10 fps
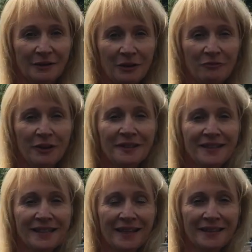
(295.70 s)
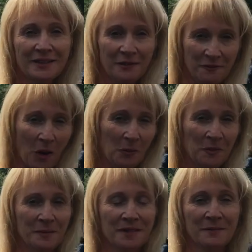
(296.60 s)
a real sense of
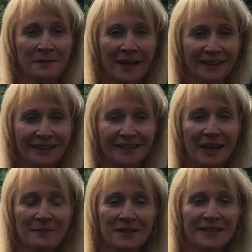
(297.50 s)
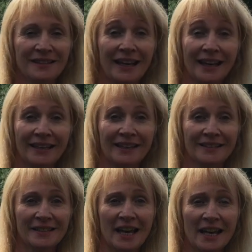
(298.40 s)
optimism and excitement in the air here
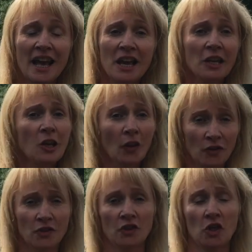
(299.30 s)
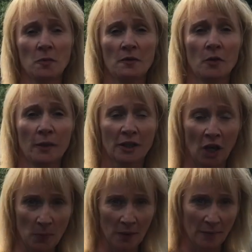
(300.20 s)
today. Lots to do before we can
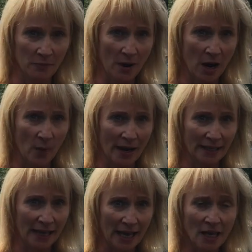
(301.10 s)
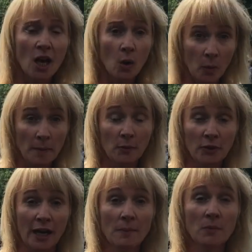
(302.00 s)
open up the railway again. We'll be
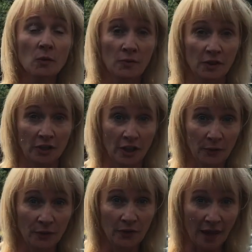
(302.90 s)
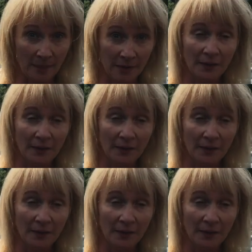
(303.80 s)
putting out more videos in the